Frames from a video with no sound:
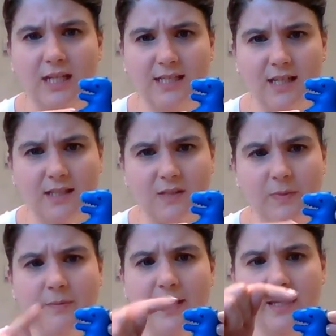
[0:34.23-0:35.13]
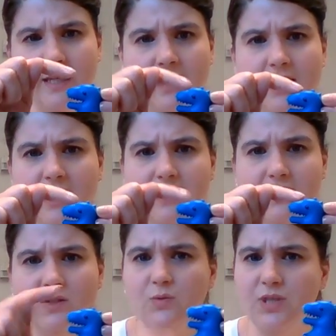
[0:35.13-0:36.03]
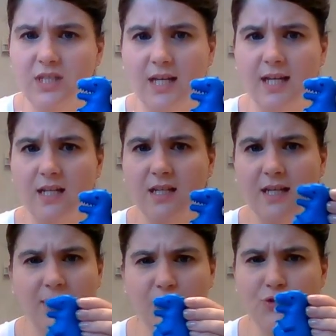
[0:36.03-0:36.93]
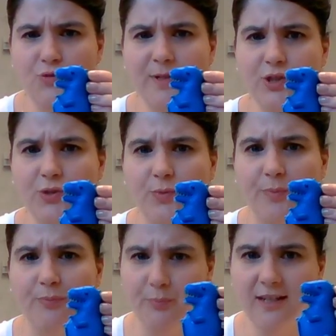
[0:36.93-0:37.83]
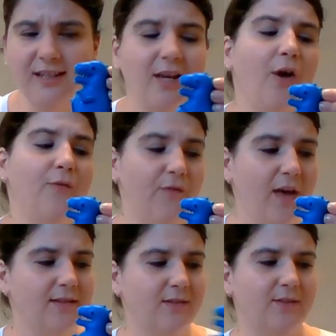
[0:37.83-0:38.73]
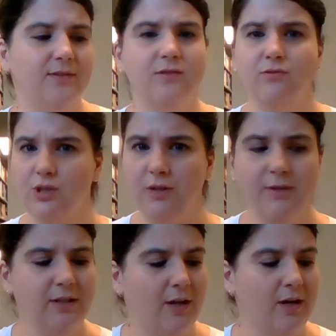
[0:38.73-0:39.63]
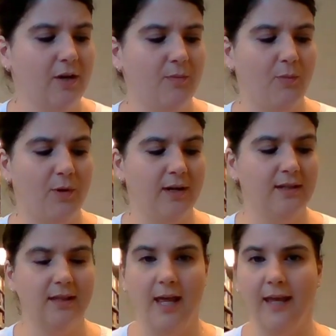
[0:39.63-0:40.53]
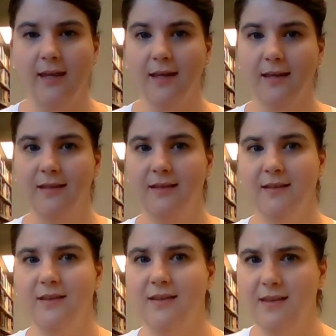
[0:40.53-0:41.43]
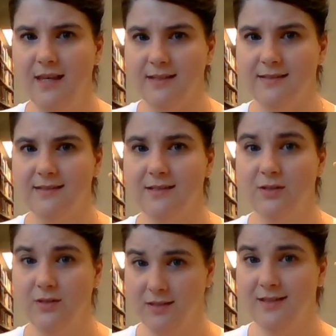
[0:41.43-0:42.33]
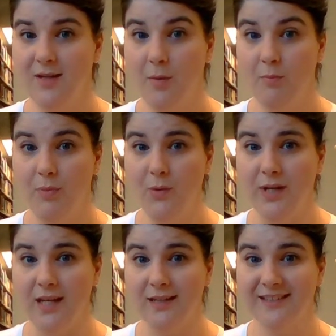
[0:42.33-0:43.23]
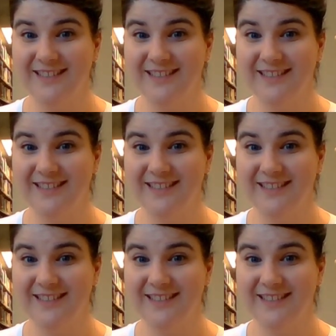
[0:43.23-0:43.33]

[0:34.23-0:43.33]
got this big belly, he's got a squishy head, there's too much to him. Fossils generally look more like this, bony.